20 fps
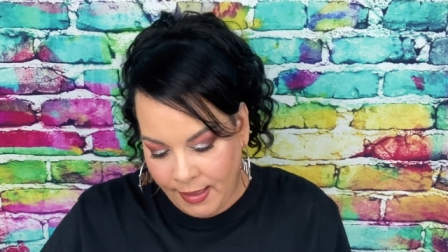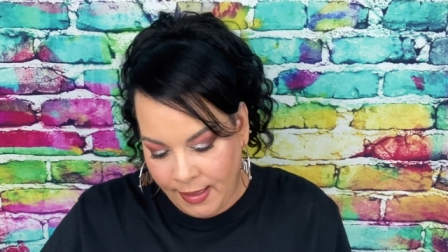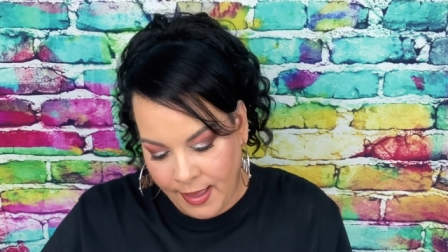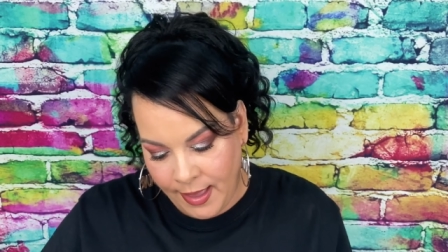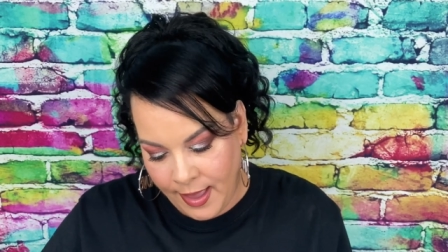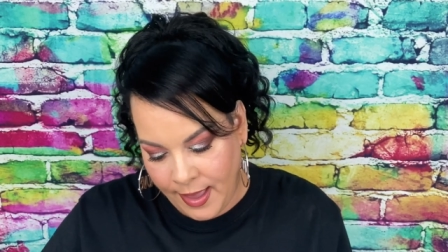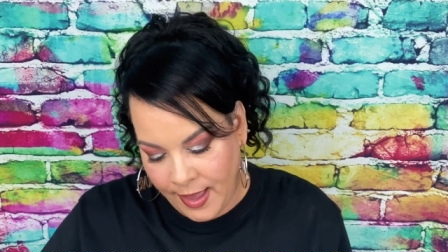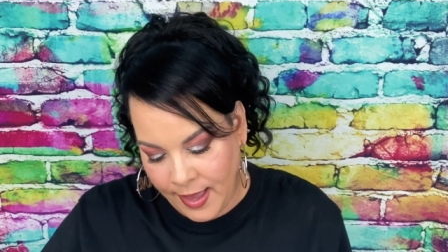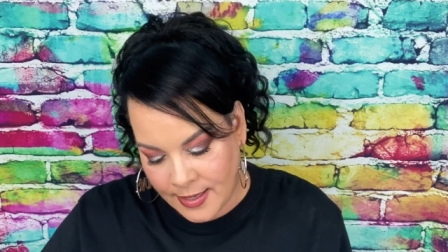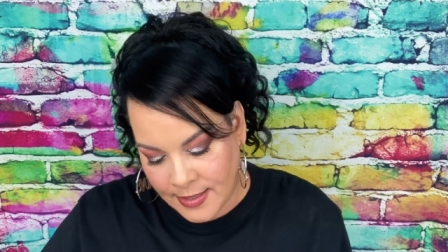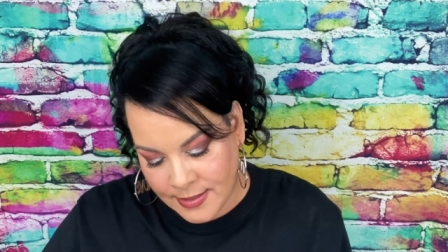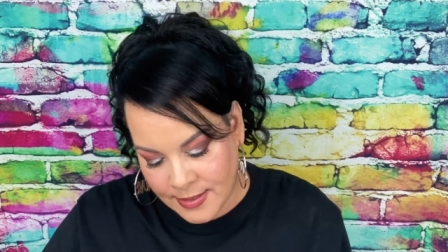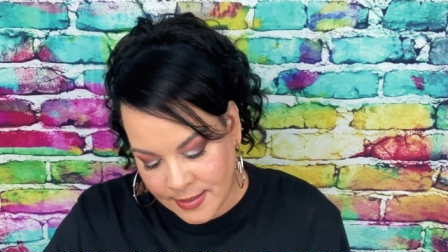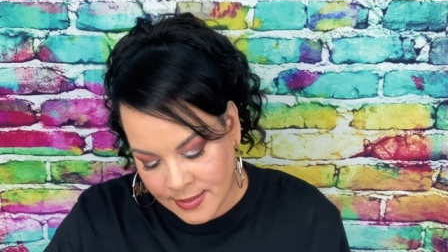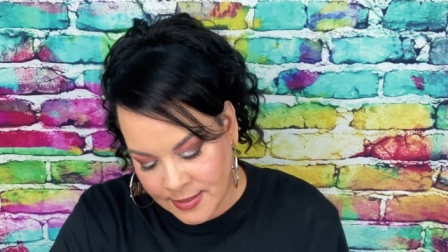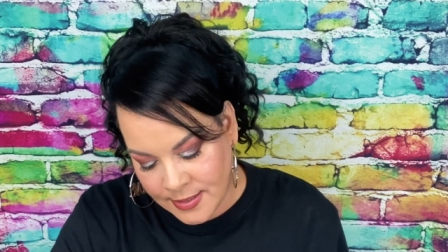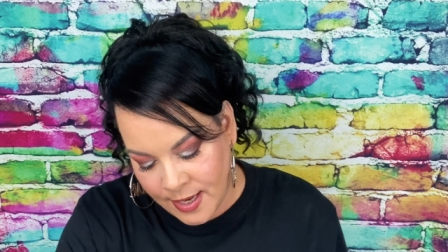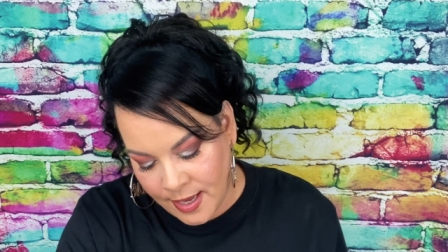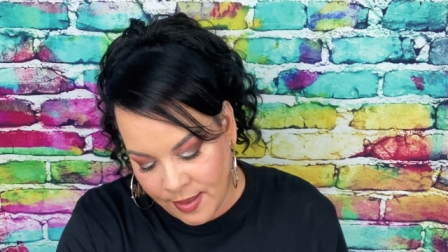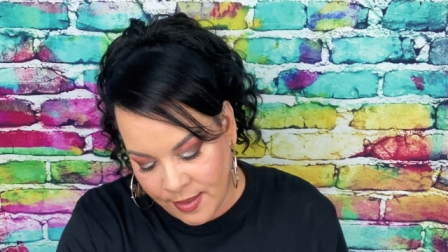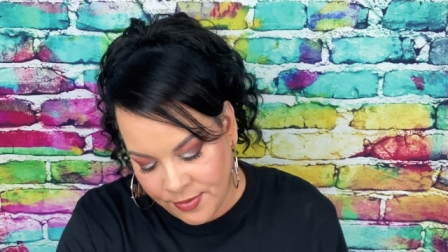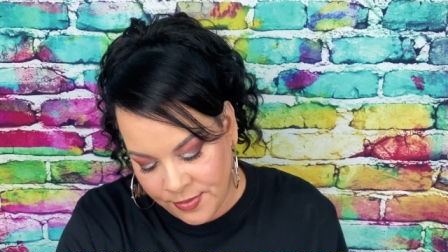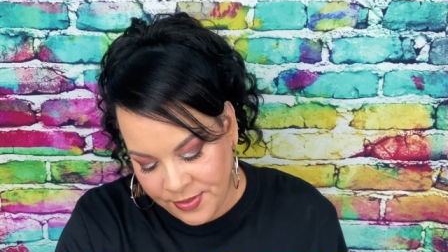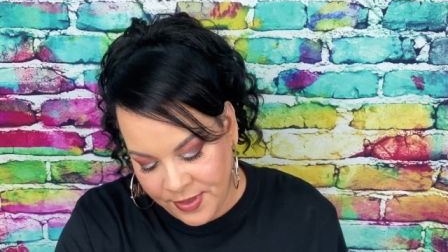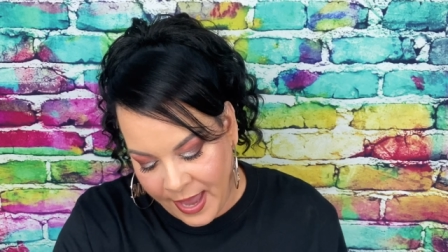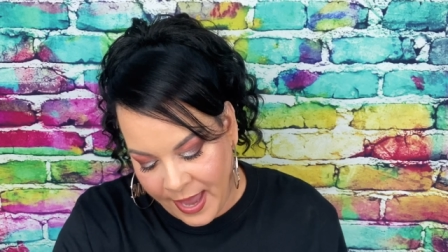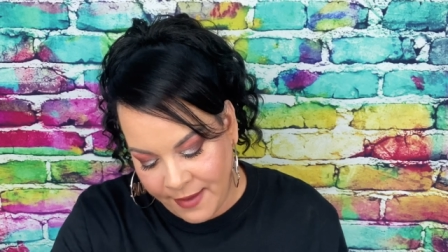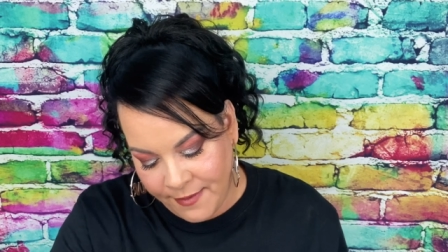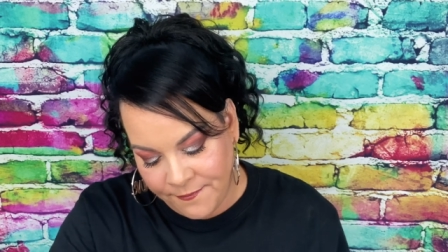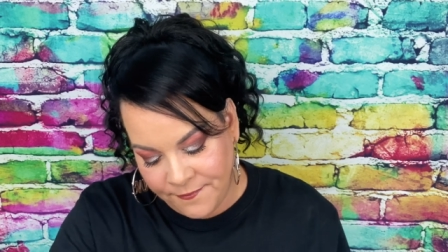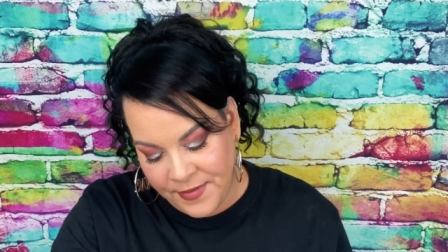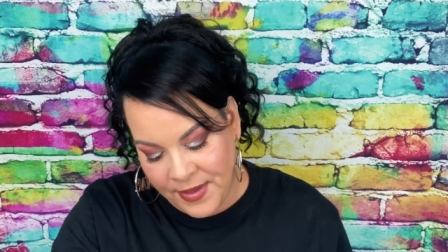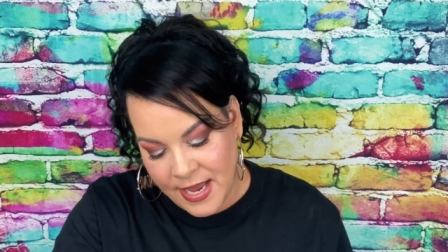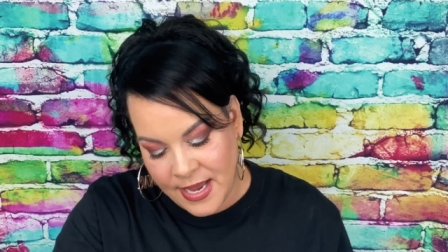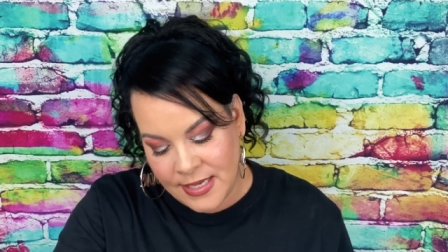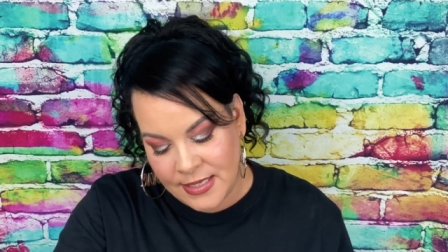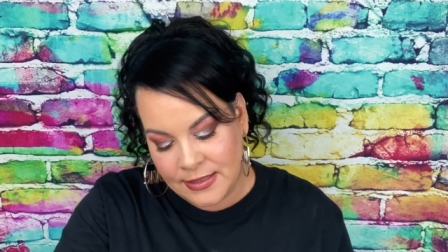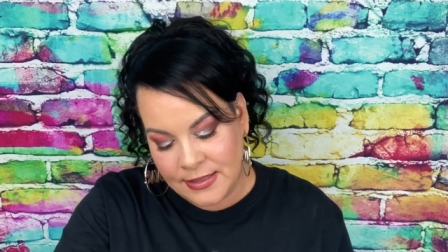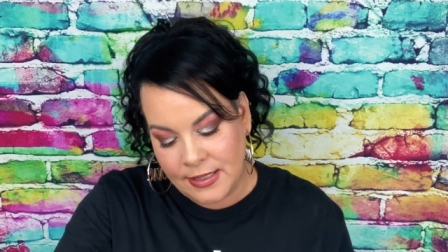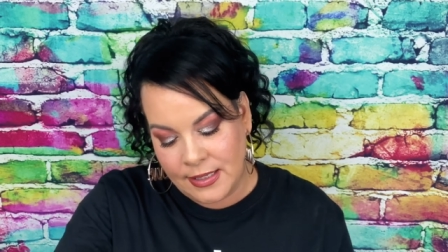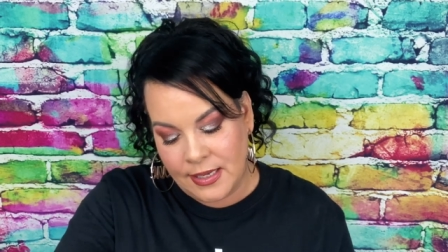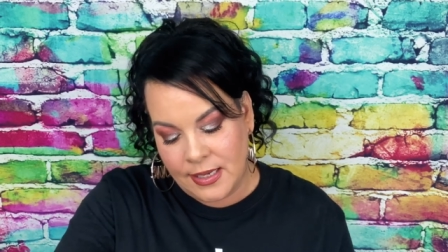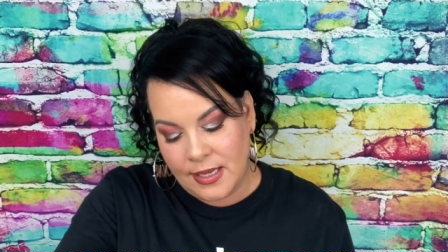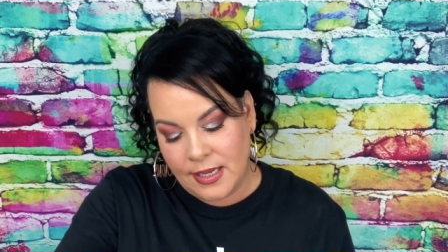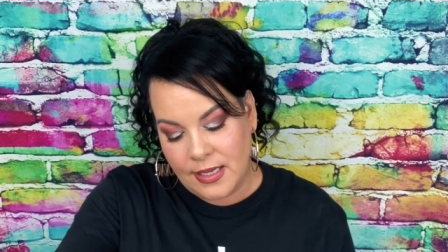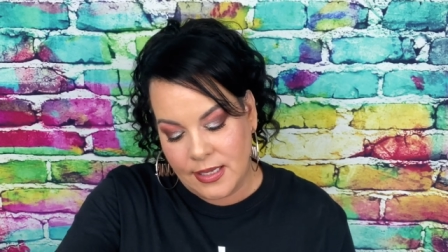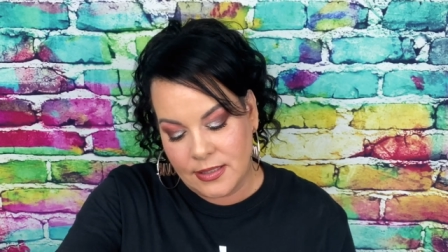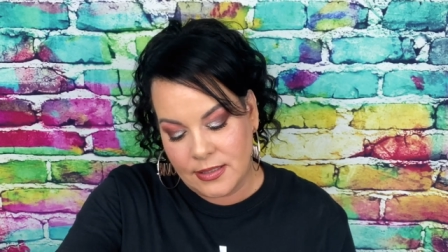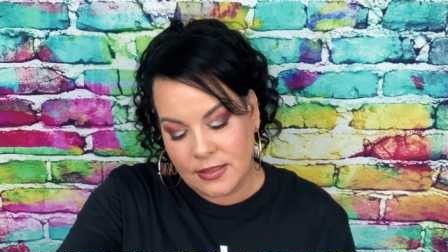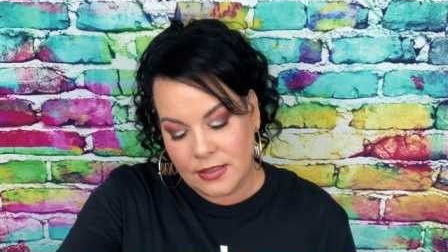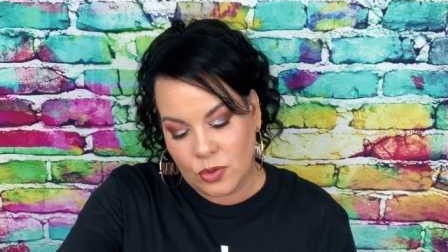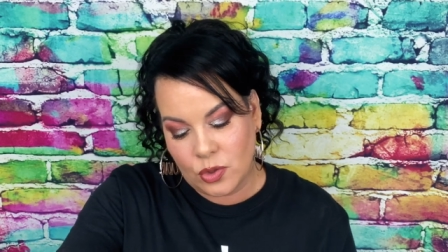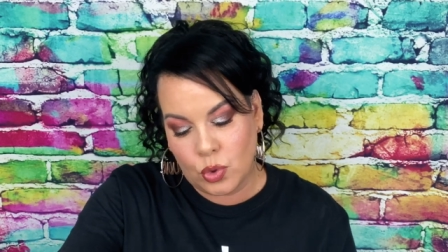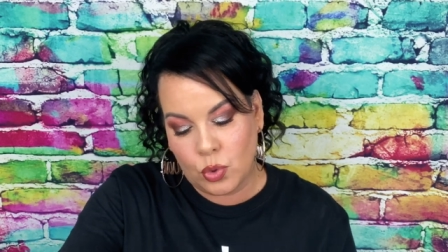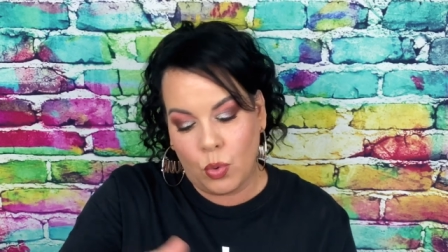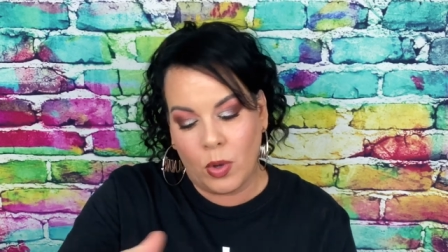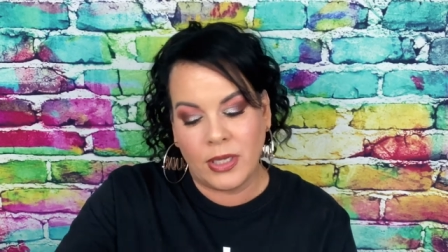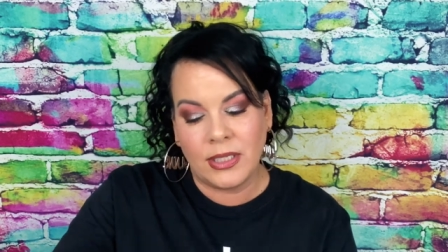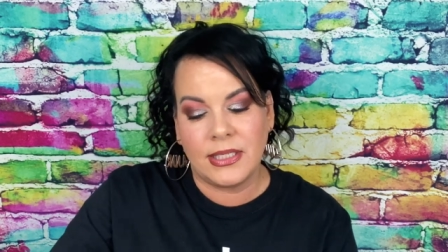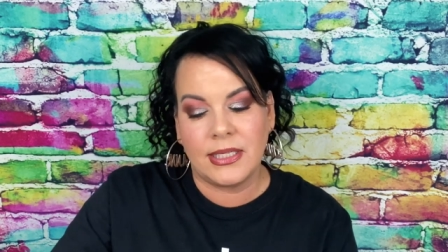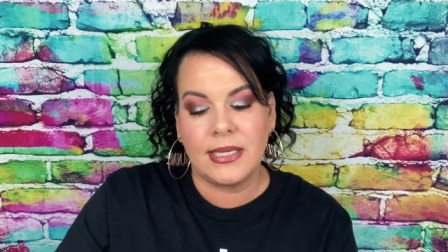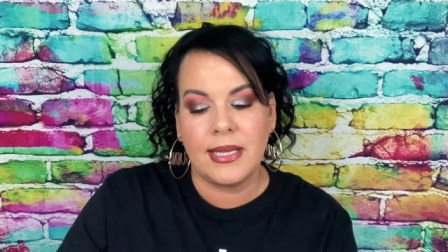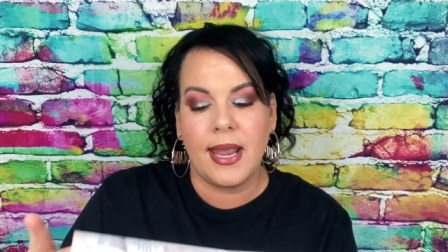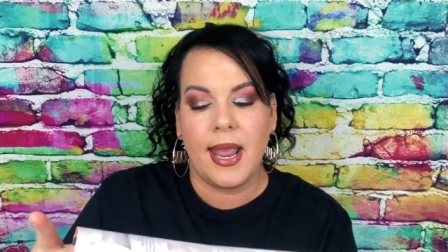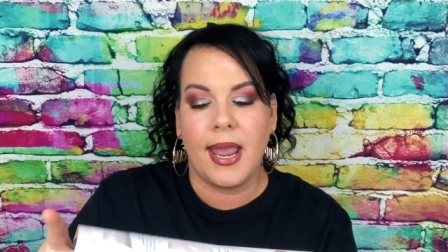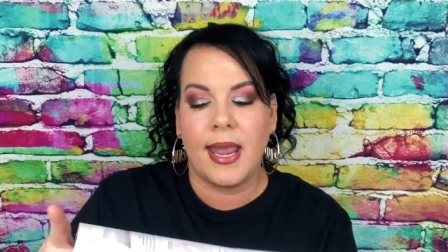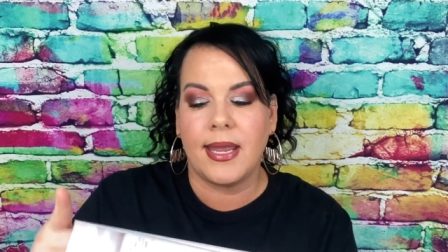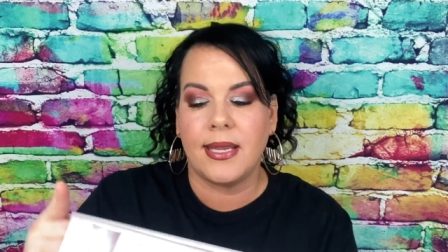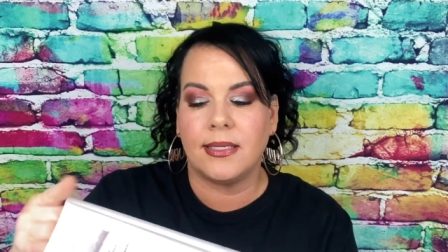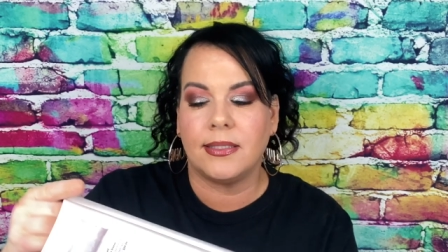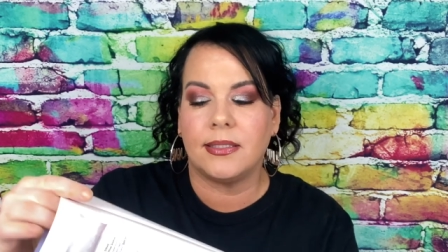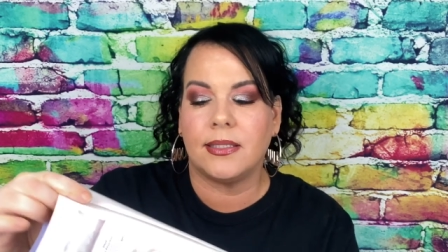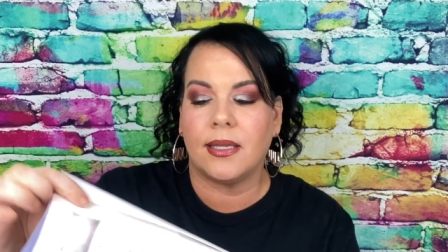And that vase is $28,